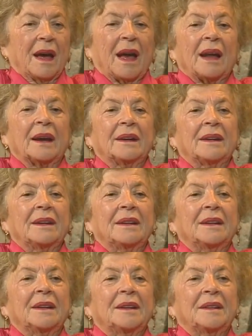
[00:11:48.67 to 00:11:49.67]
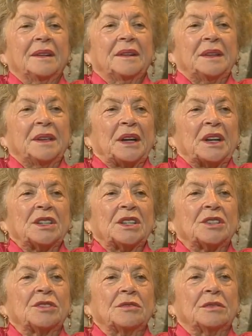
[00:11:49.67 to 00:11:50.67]
on Rosh
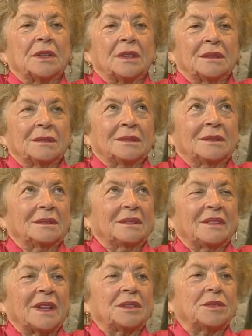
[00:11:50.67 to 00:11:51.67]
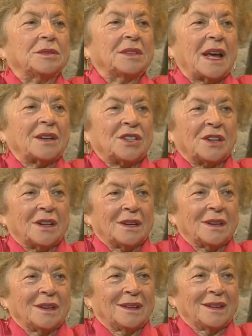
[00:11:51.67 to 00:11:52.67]
Hashanah. We went to Tashlach,
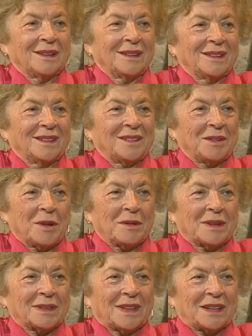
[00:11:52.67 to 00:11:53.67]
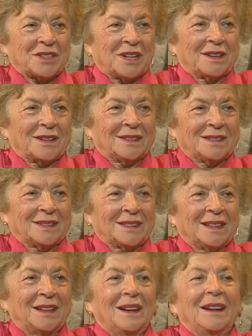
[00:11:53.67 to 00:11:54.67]
you know what Tashlach is?
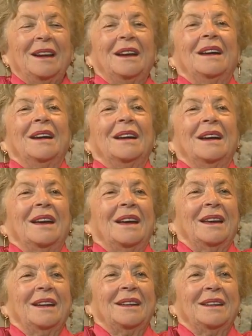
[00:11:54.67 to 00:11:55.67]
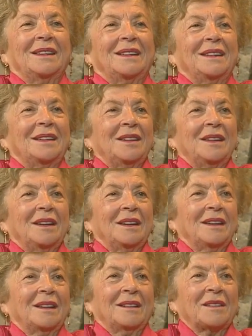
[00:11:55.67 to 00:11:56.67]
And
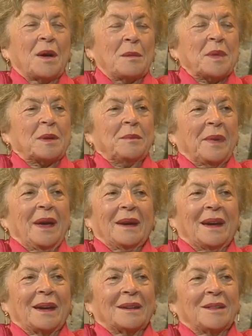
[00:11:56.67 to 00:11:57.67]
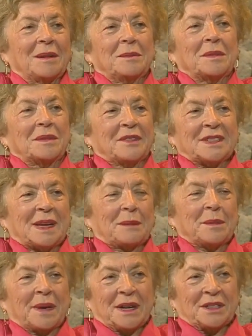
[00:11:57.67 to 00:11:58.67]
coming back, I come, was a
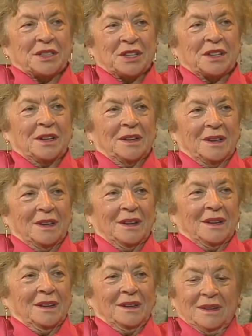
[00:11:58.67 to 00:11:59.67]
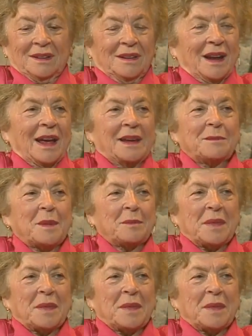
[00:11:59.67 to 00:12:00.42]
bridge, and I'm in the